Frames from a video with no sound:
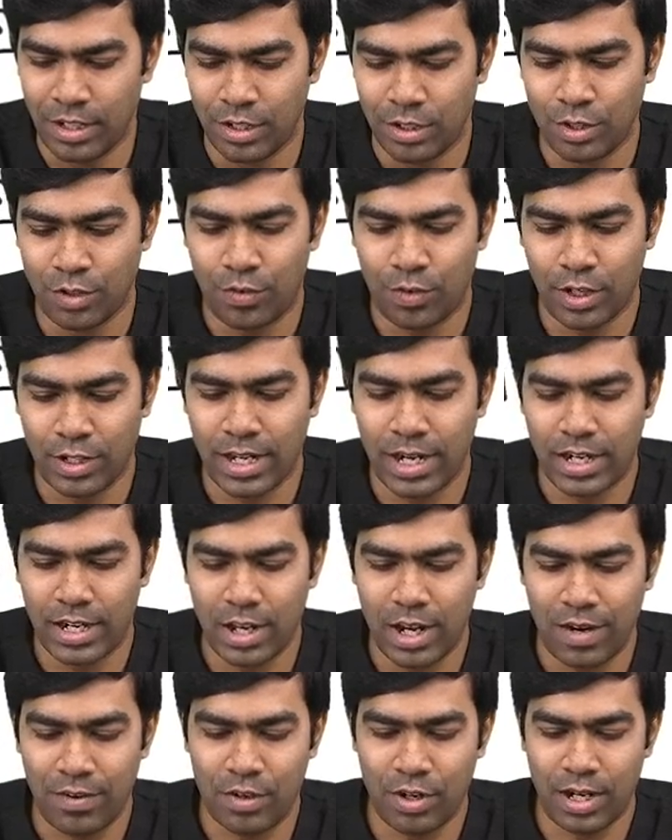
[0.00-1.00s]
So for that,
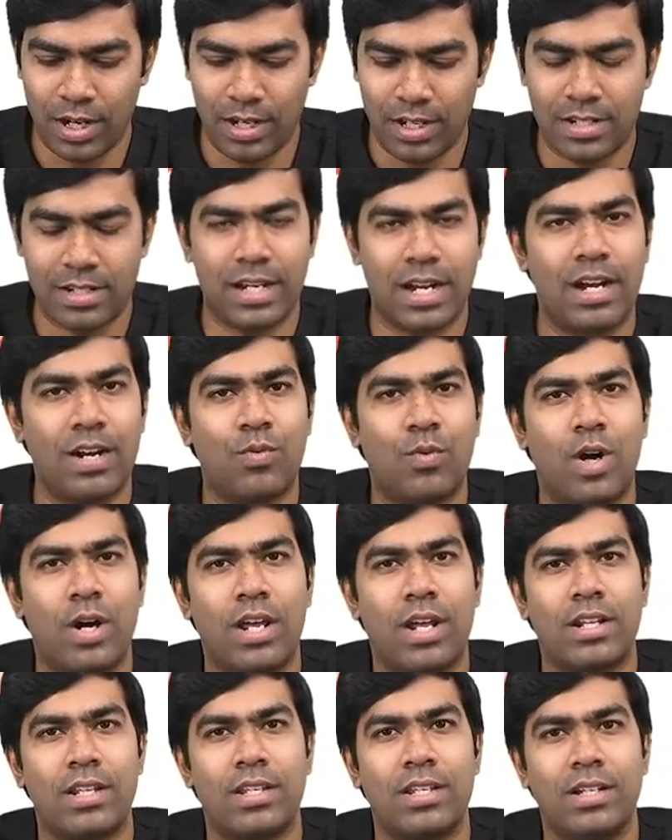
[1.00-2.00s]
you have to understand what
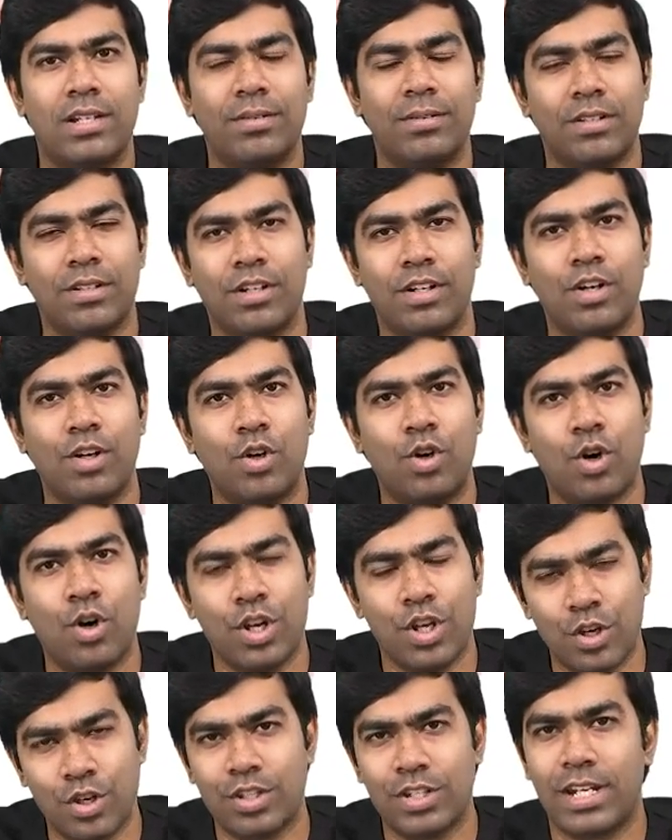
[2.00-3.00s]
are the
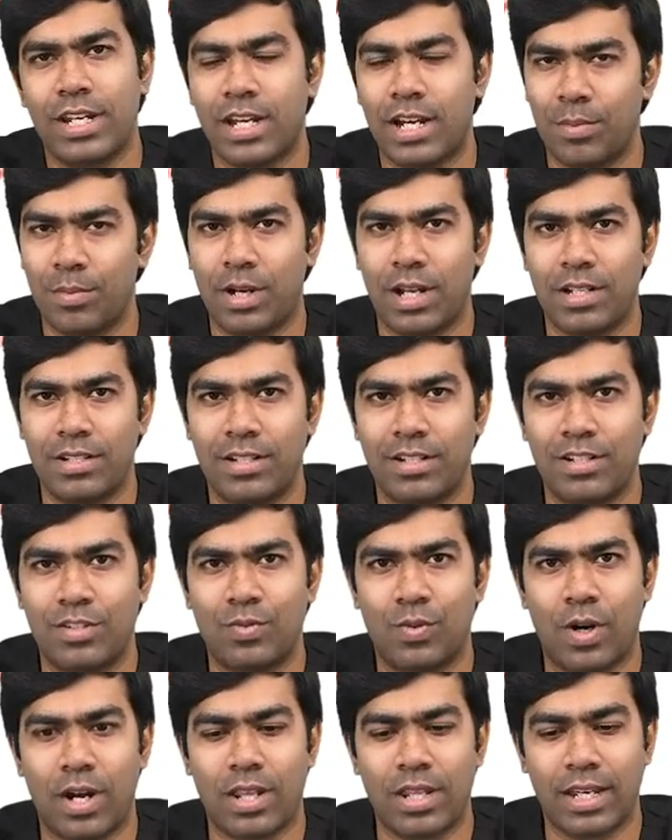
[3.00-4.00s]
gluconeogenic amino
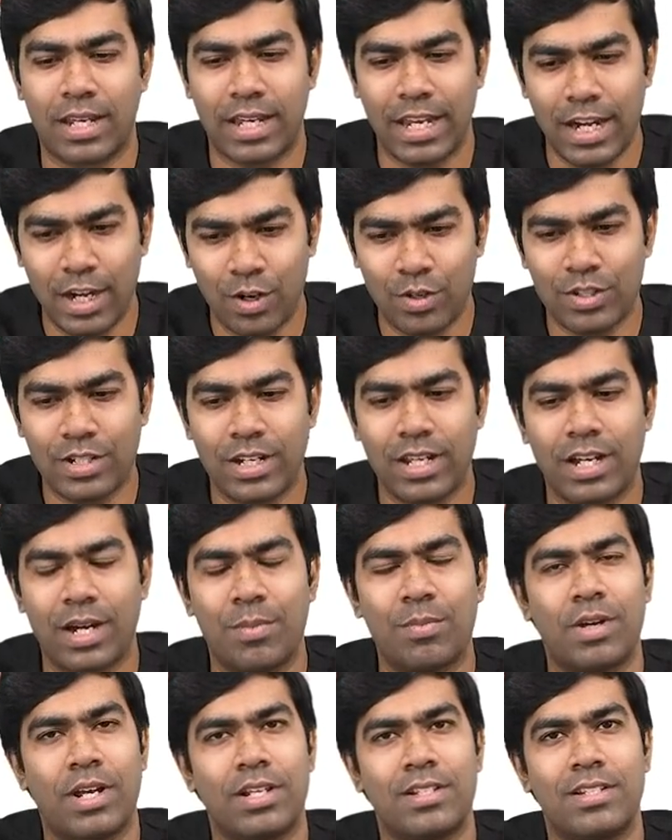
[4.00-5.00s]
acids, what are the ketogenic
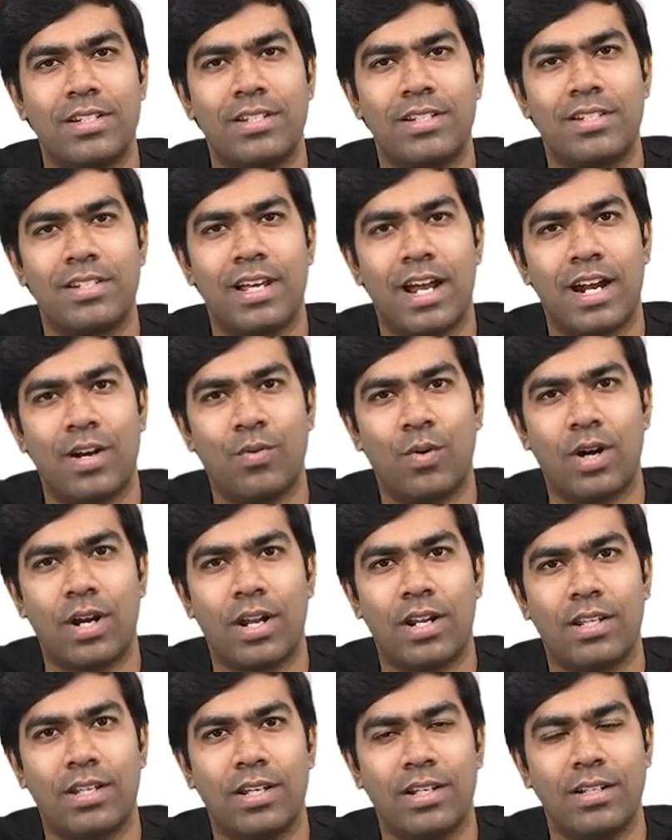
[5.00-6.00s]
amino acids, and what
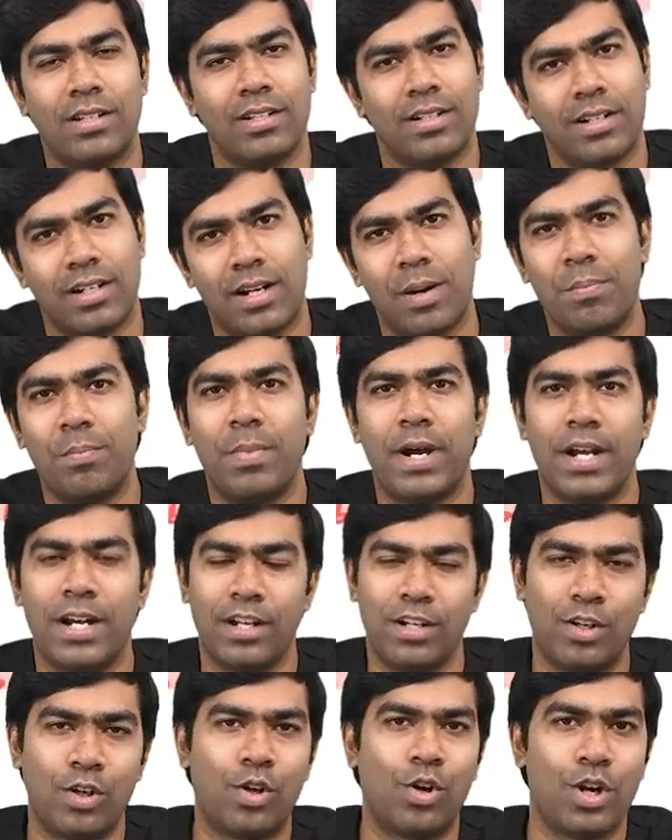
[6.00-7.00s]
are the combined
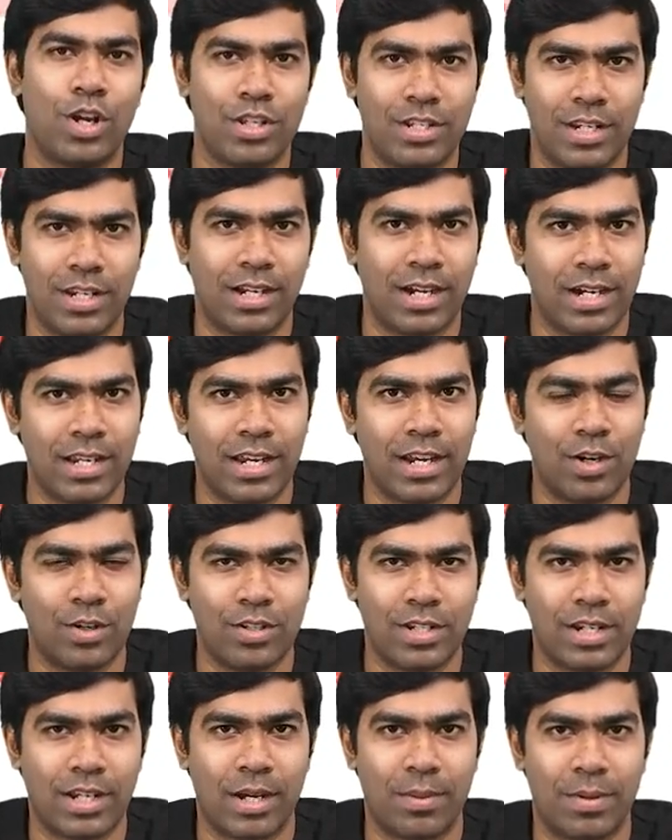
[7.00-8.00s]
gluconeogenic and
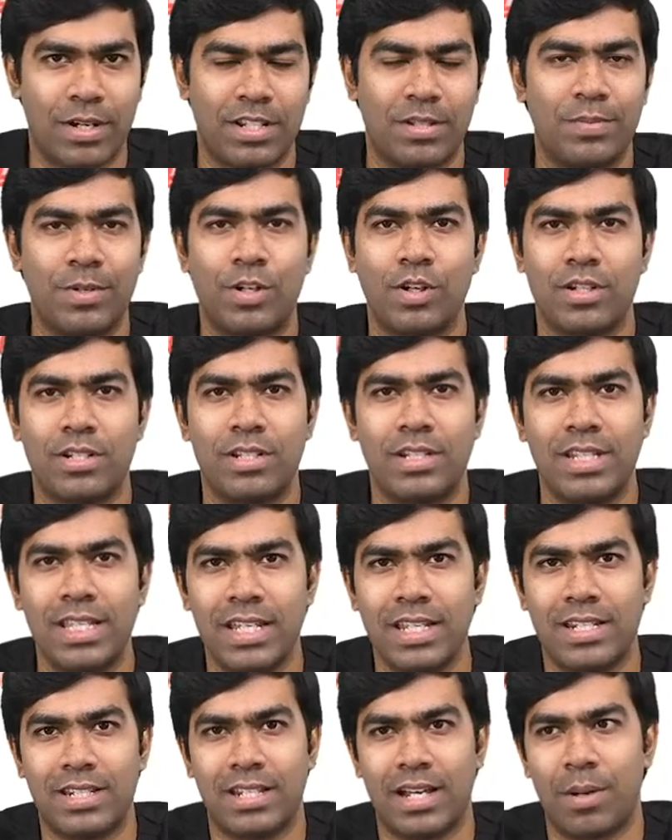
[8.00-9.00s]
ketogenic amino acids, because
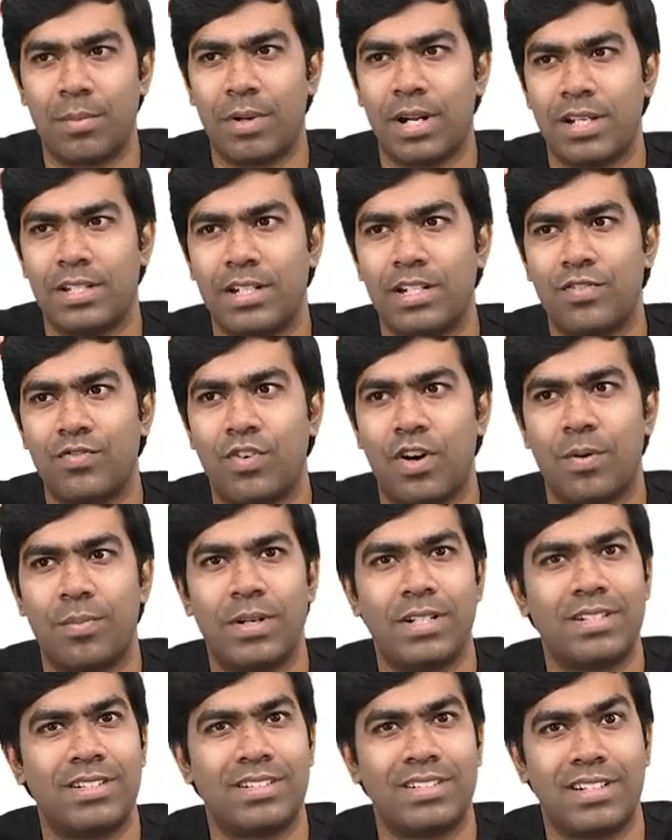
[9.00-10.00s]
these amino acids form
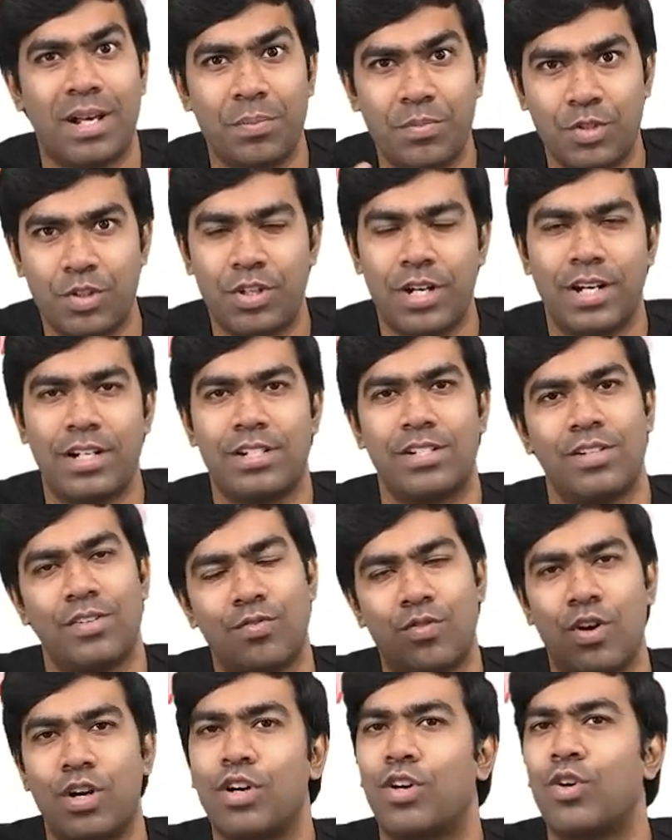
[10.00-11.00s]
as substrates
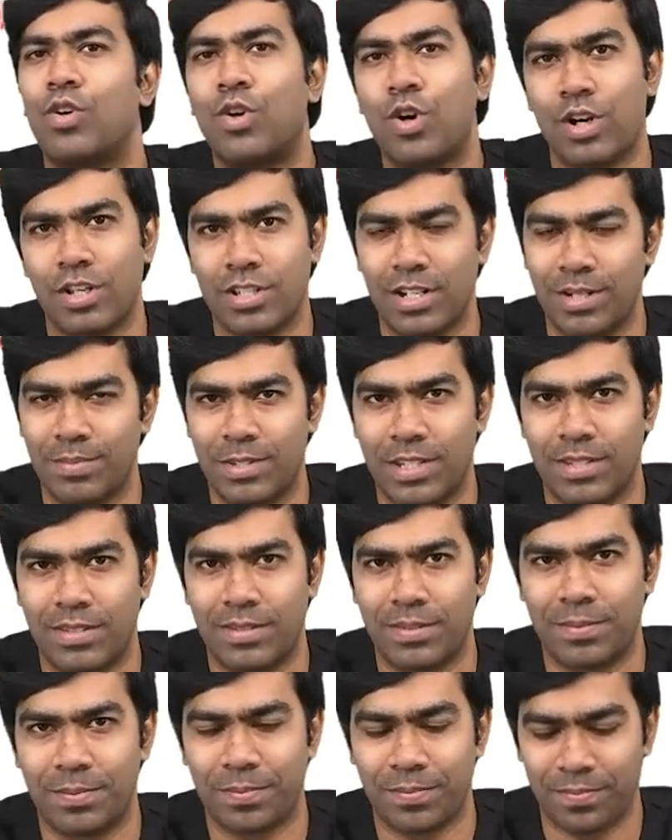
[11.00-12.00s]
for
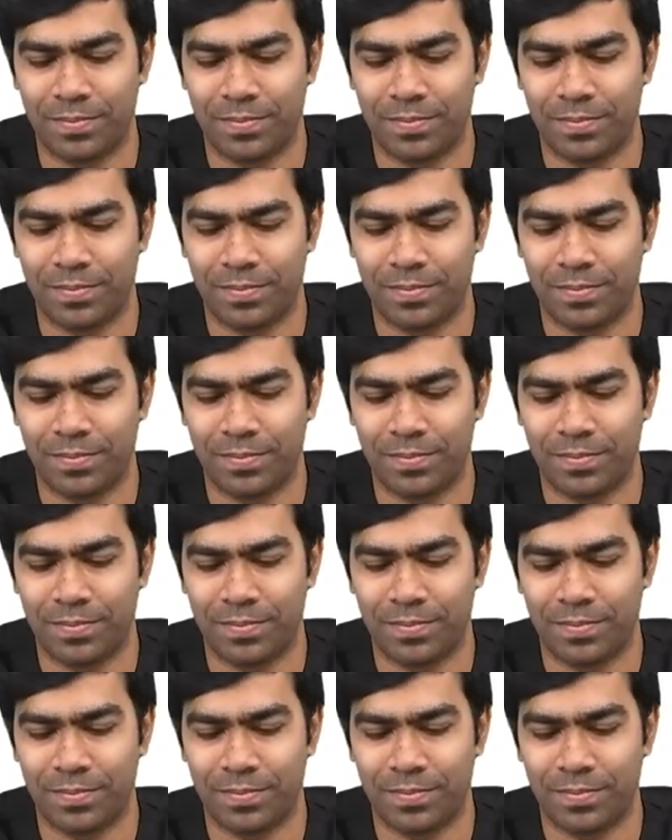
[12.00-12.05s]
gluconeogenesis.